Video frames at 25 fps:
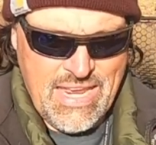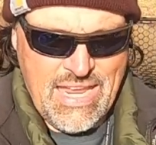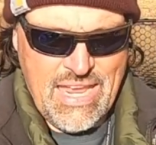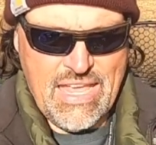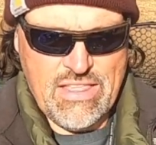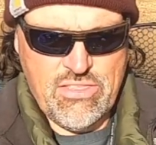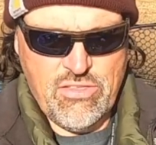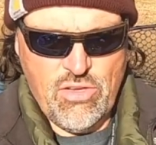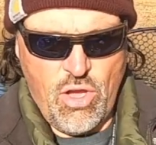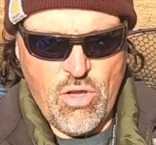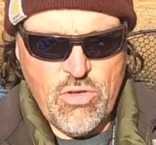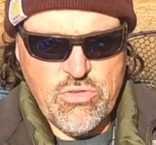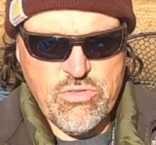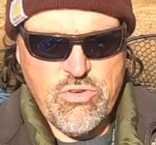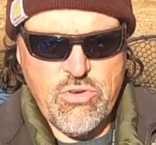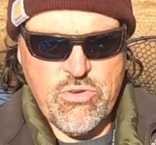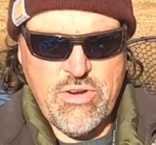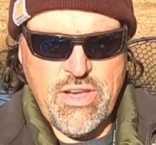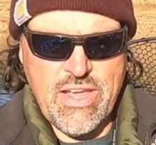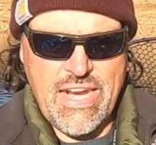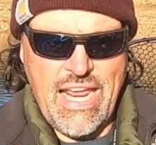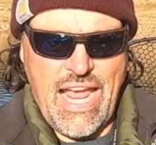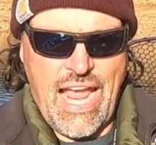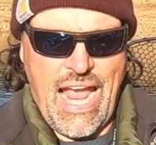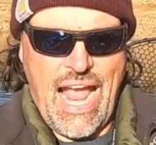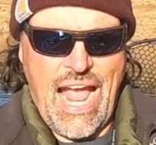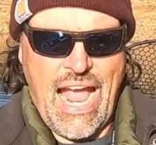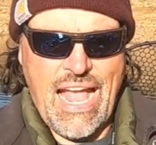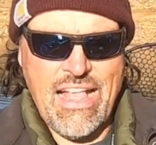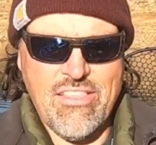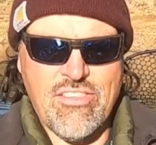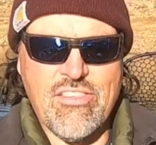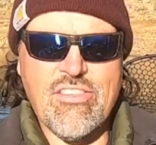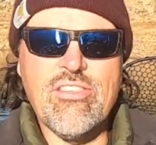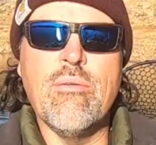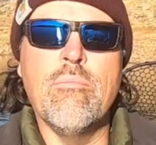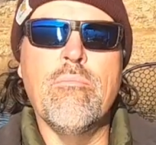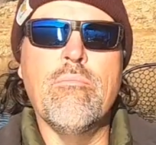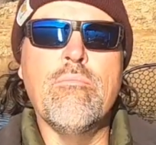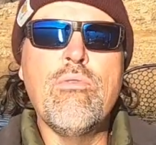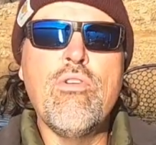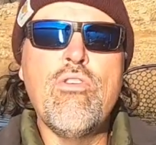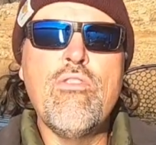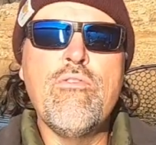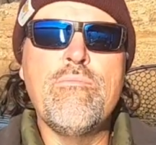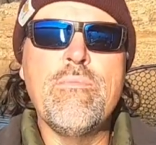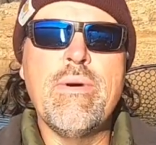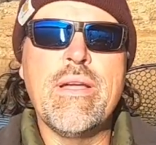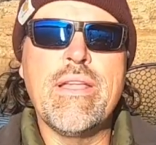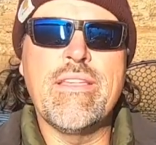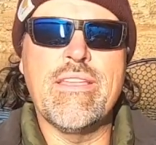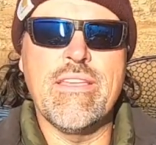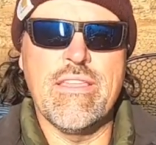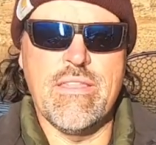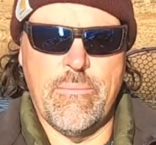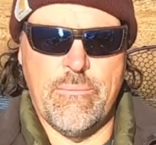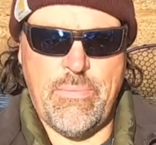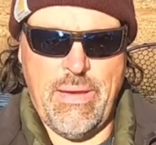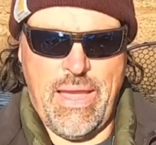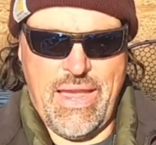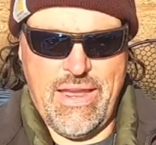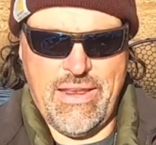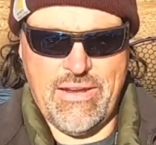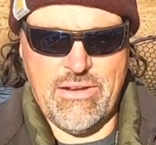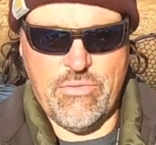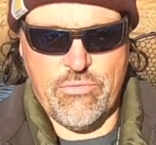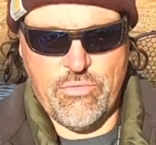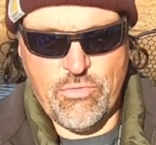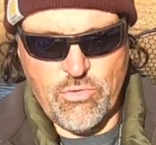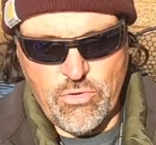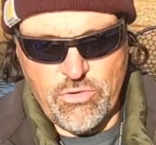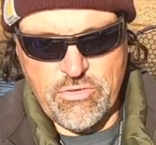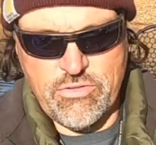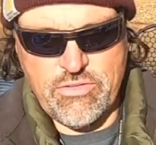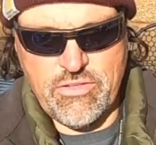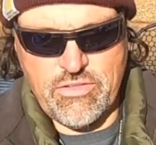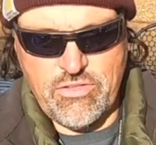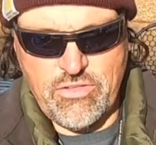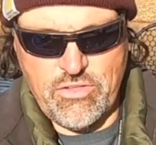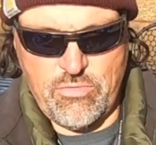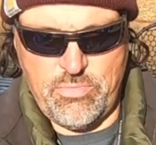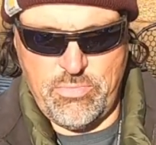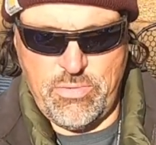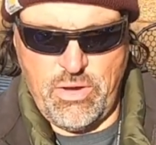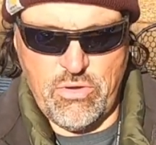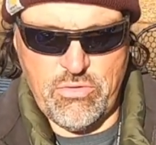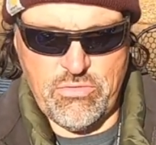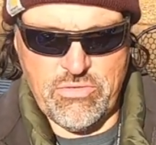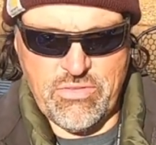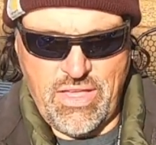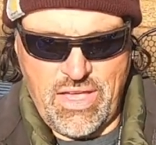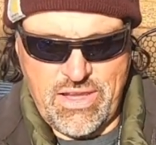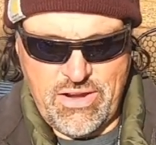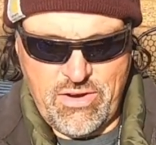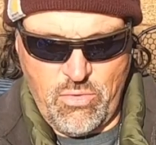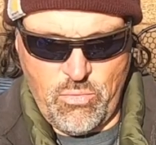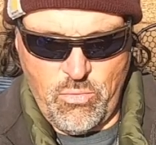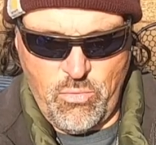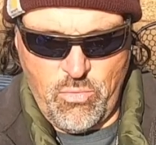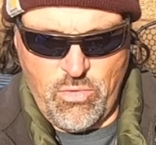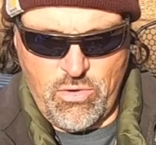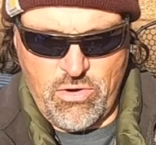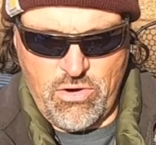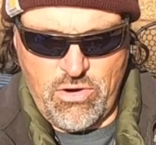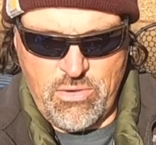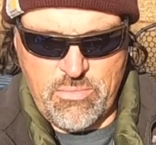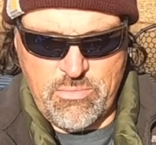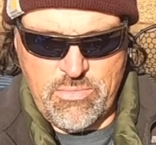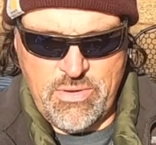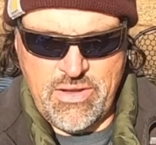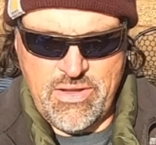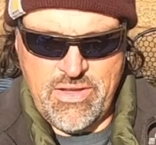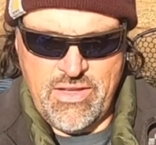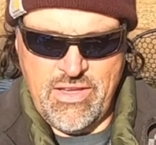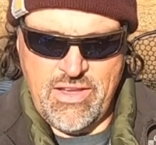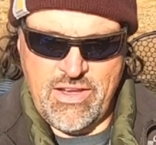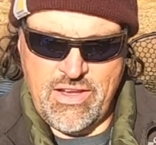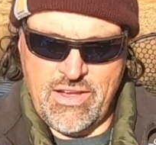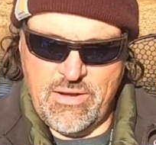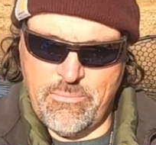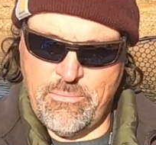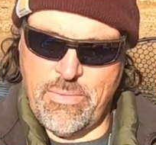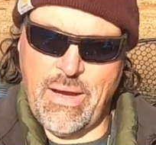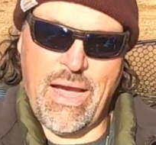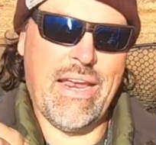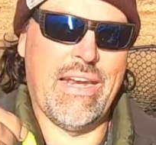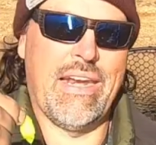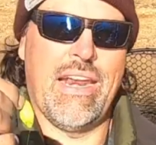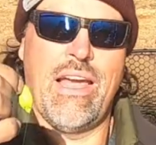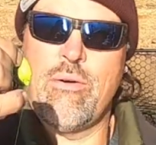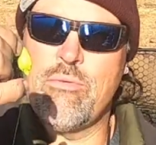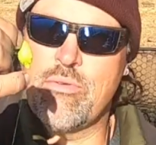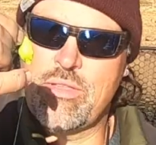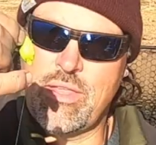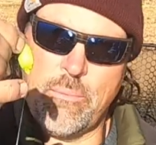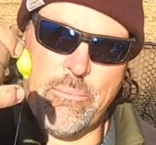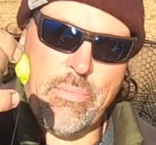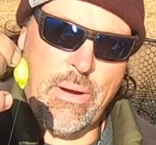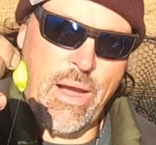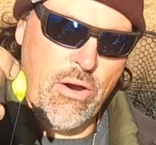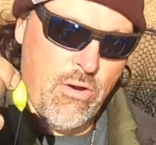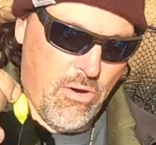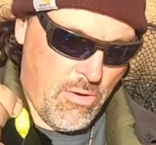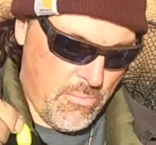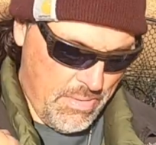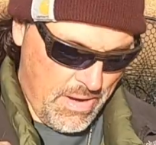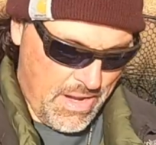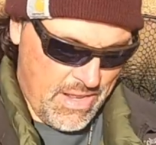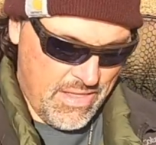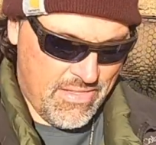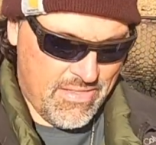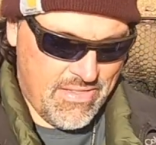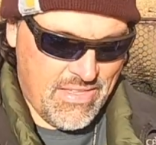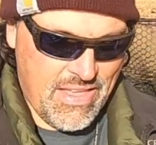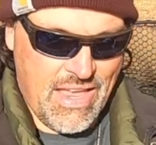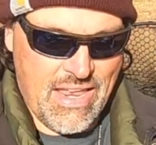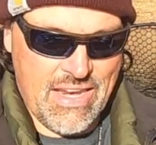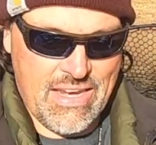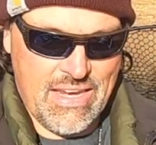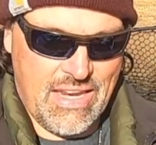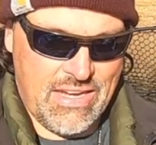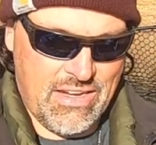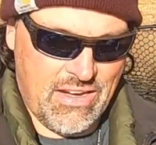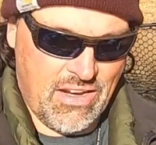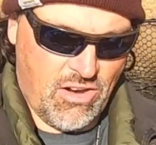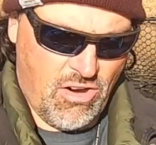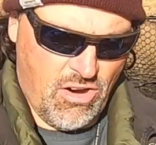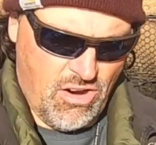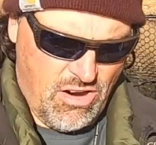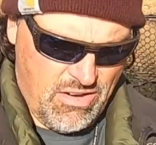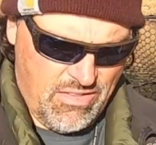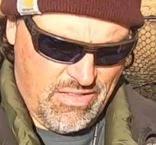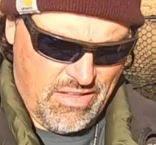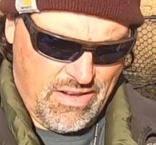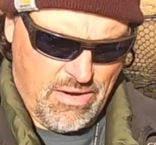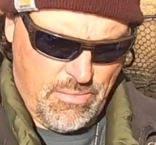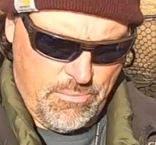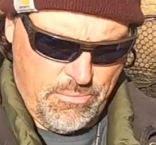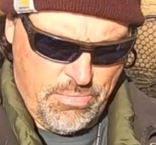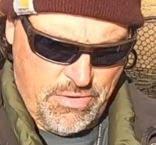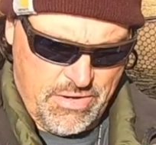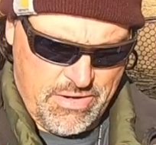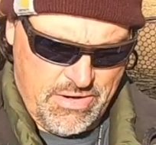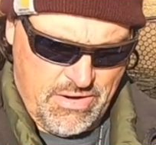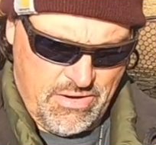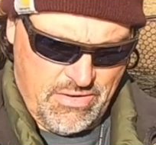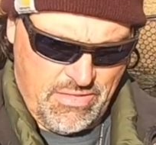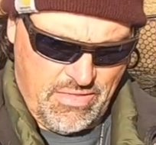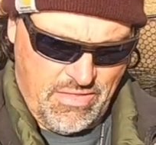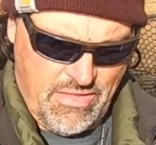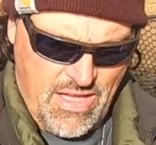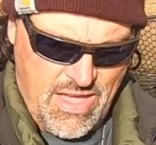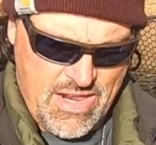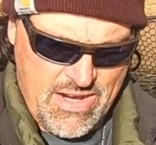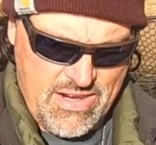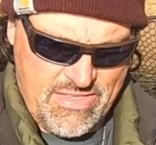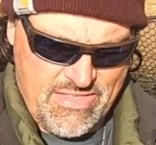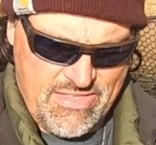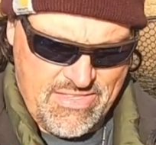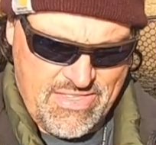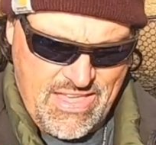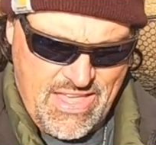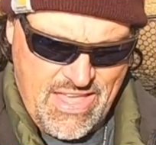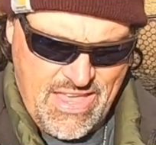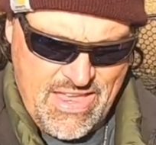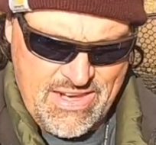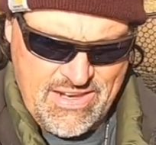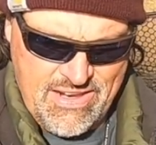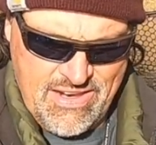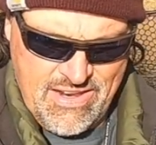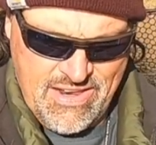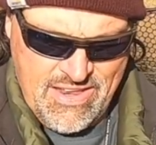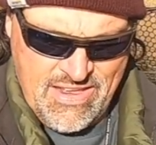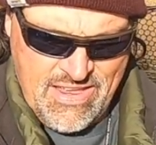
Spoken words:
It's also going to add some movement to the bait. And of course, it smells like a worm. Combine that with the power bait scent and the garlic. I'm putting out a lot of scent.